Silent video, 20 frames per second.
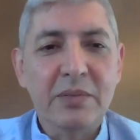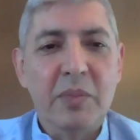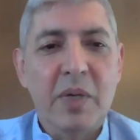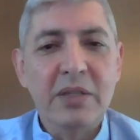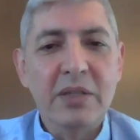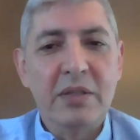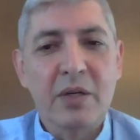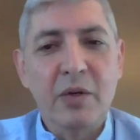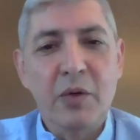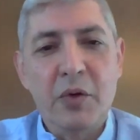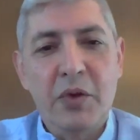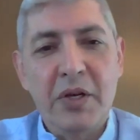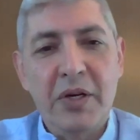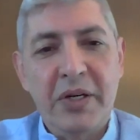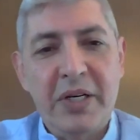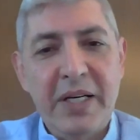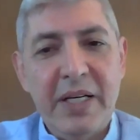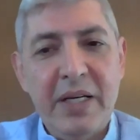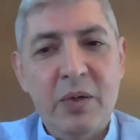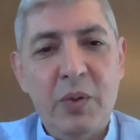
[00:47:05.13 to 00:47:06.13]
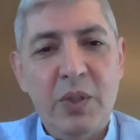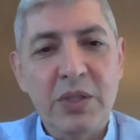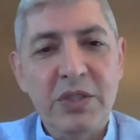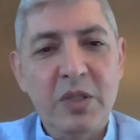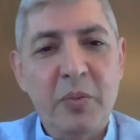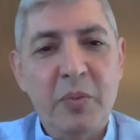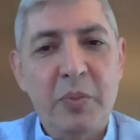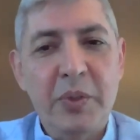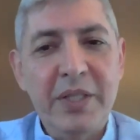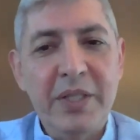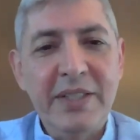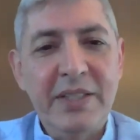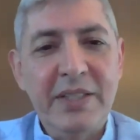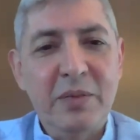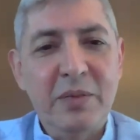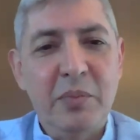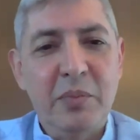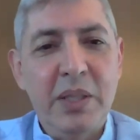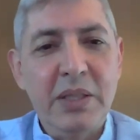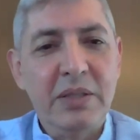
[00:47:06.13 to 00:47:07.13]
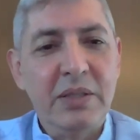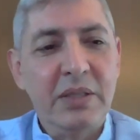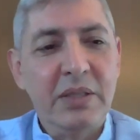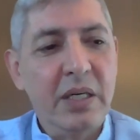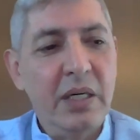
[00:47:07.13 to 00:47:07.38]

Martin Luther King was a priest, but